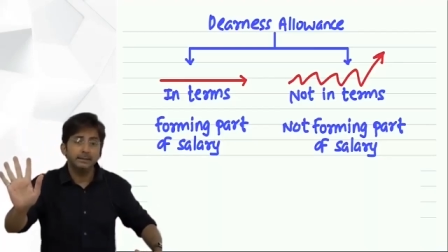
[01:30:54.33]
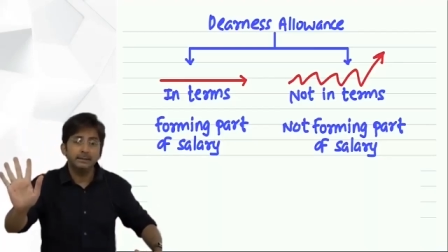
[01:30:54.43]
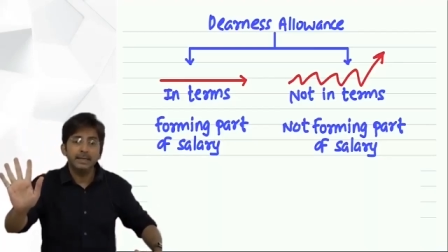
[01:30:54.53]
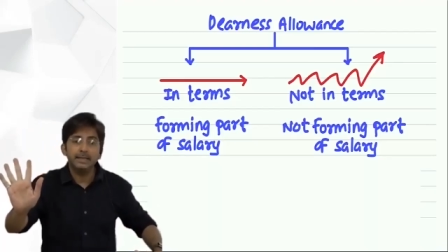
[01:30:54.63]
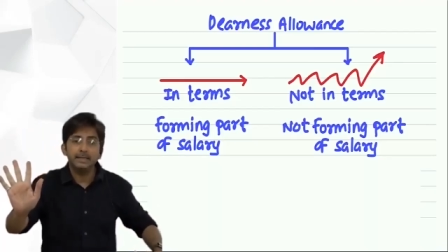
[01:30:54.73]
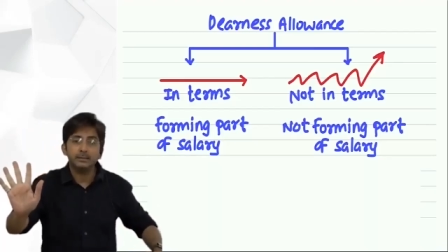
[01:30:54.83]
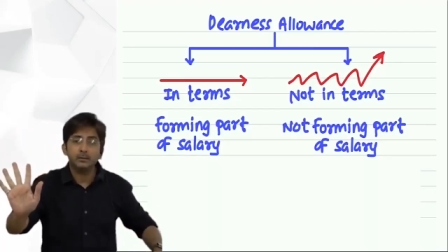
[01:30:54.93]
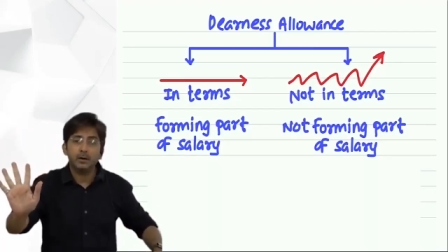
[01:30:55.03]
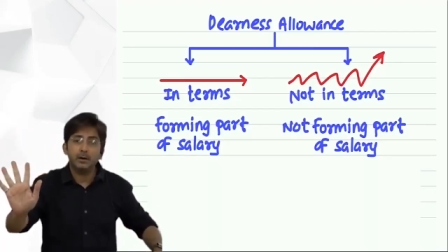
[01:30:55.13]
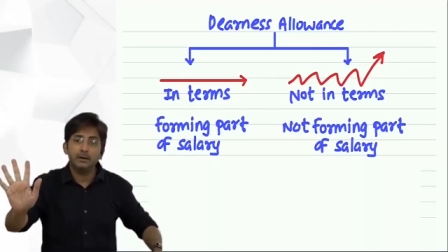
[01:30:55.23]
then it is
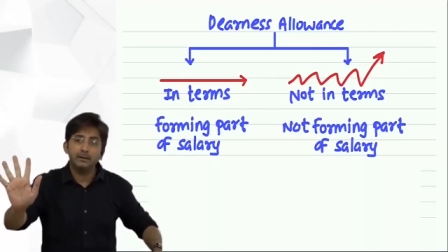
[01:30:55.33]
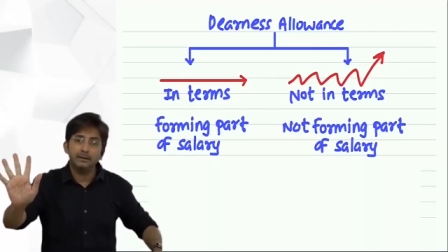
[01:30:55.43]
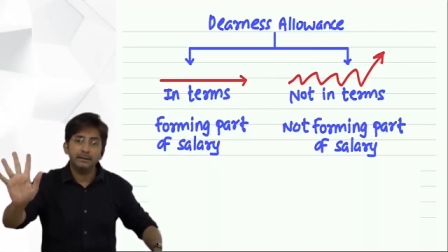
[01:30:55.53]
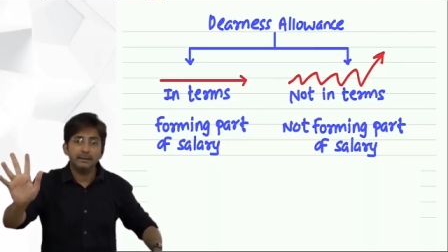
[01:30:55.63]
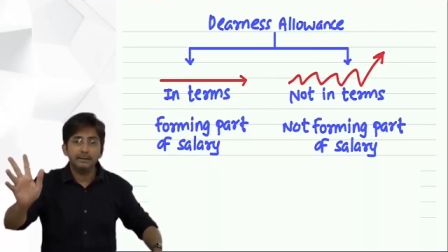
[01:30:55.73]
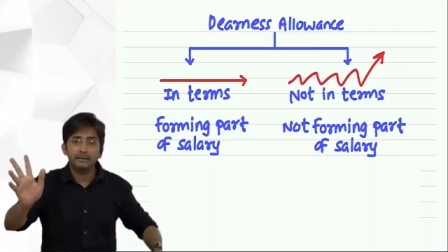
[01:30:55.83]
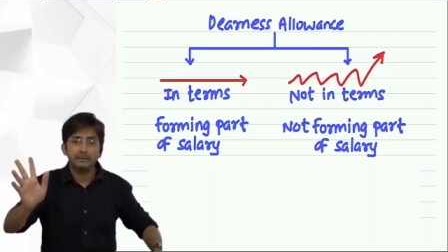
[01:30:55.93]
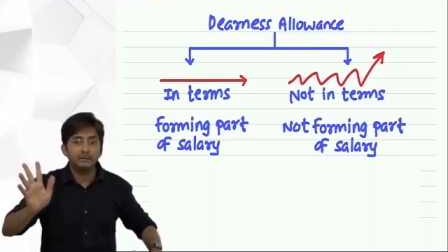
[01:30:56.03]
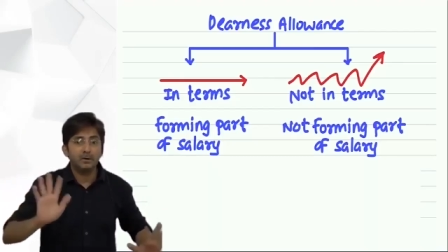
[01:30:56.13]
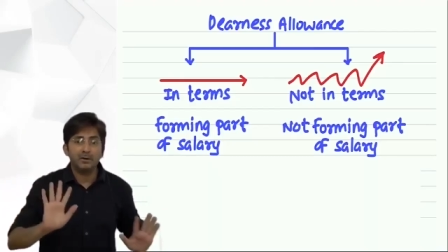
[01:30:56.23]
called, it is
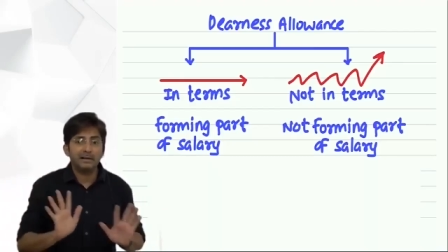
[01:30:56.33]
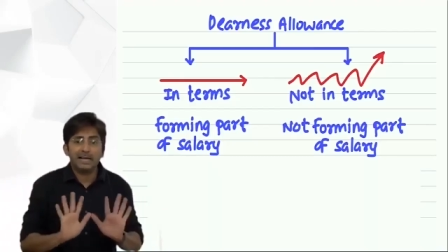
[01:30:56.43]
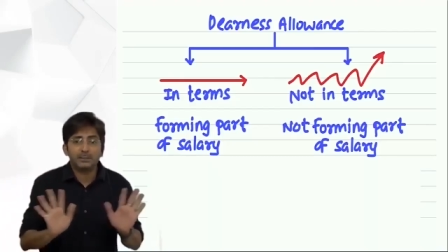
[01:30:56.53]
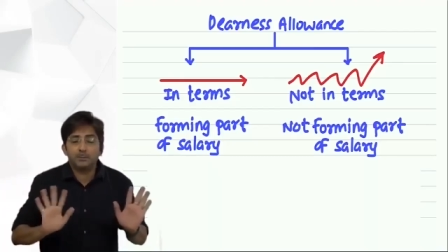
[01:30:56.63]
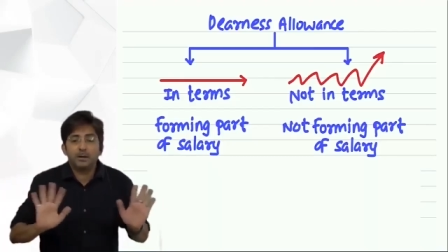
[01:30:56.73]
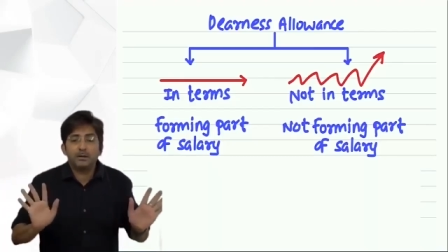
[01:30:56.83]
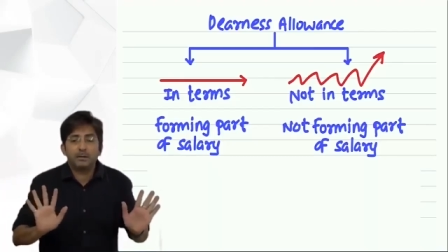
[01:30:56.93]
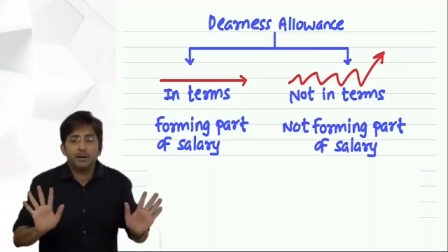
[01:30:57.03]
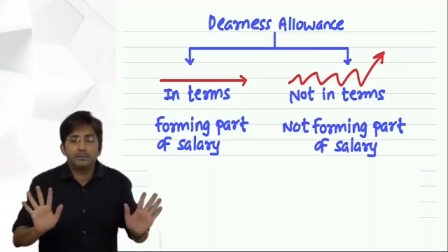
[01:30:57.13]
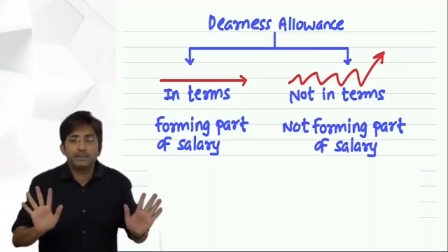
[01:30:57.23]
not as per
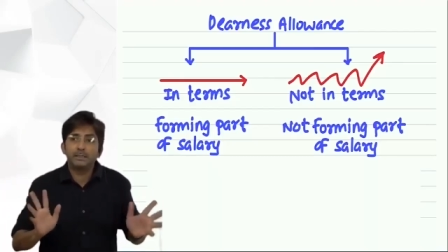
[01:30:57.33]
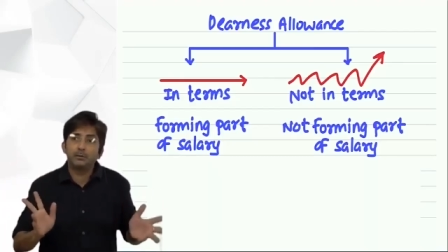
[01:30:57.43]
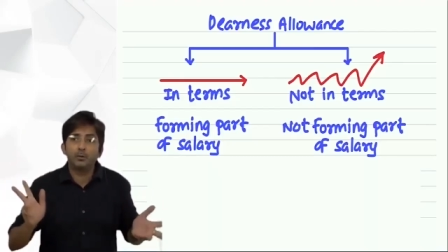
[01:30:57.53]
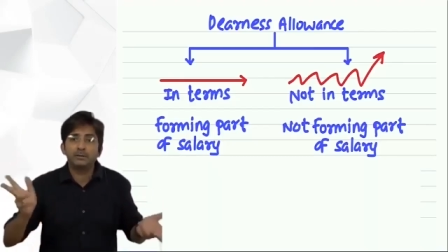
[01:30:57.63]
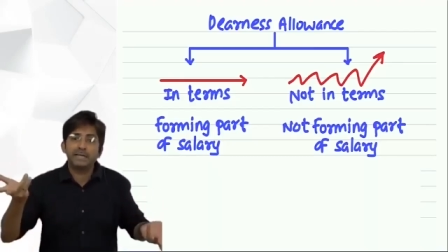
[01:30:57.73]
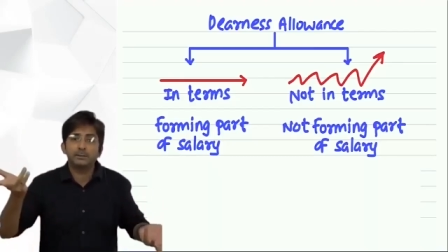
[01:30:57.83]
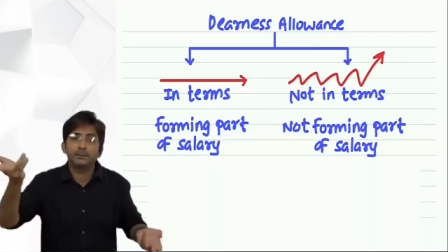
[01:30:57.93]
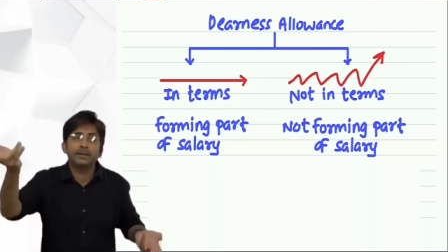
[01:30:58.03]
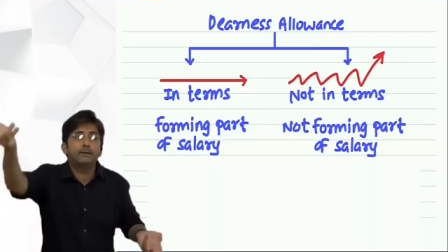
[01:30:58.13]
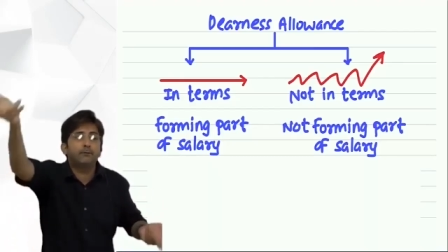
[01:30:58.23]
terms, it goes as
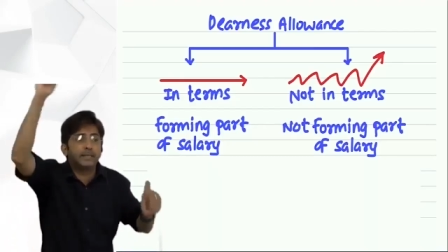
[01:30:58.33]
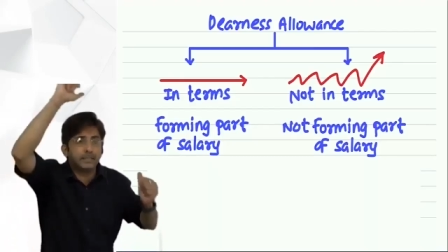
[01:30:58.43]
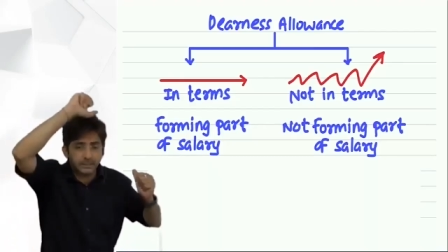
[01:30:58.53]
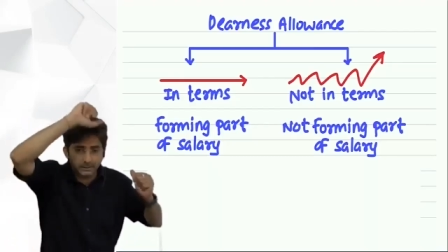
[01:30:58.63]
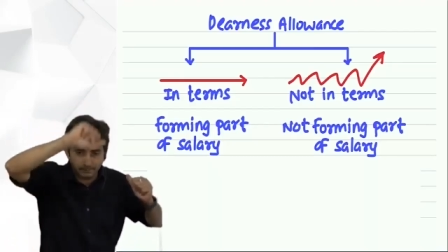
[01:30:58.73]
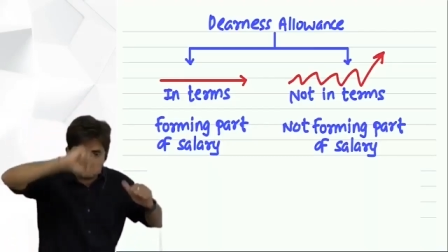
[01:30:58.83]
per inflation.